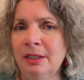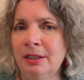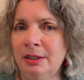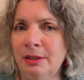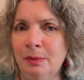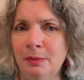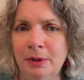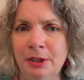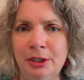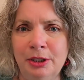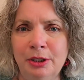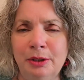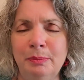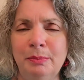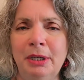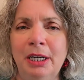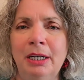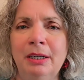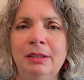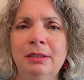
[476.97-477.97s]
swish your
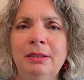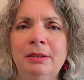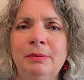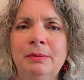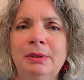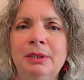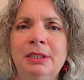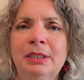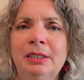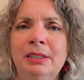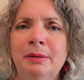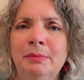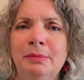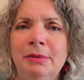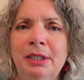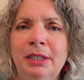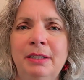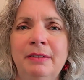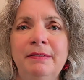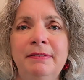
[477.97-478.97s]
mouth with
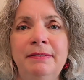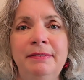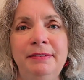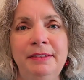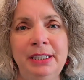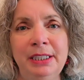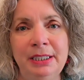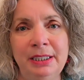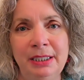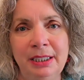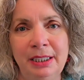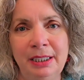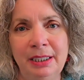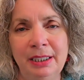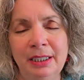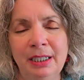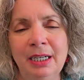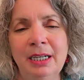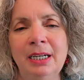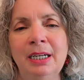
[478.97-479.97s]
something fizzy.